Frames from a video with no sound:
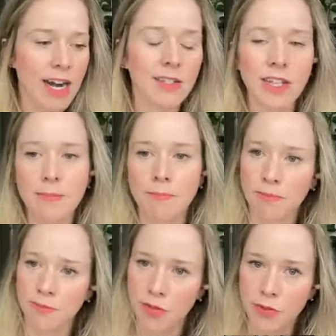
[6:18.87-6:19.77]
It's not like
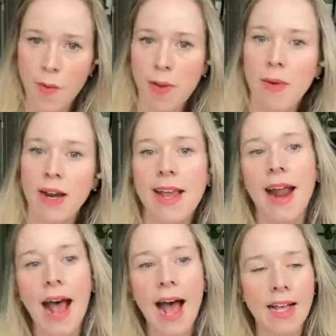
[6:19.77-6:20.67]
throwing money at
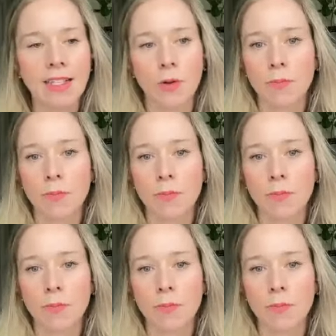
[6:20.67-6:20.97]
ads or